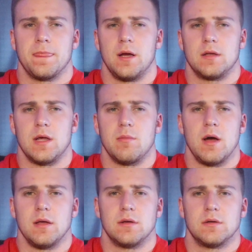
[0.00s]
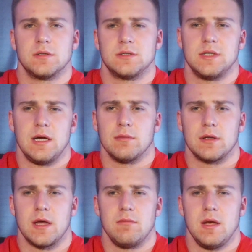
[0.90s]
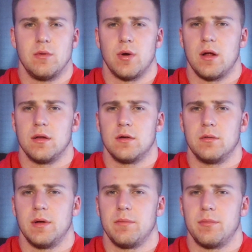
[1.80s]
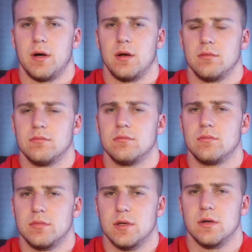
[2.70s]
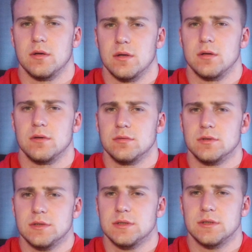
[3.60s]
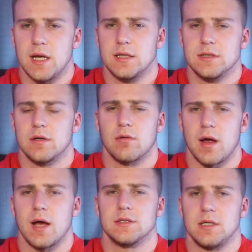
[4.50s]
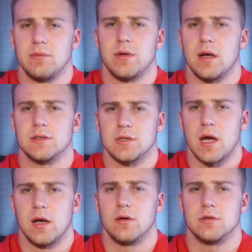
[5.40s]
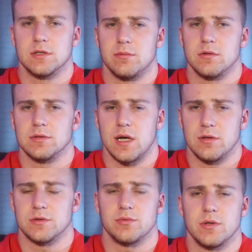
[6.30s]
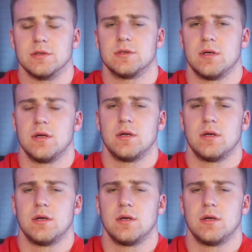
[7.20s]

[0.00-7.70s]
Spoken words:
like they might seem like they mean well a little bit, but they're little snakes in the grass deep down inside. Those are the most dangerous ones.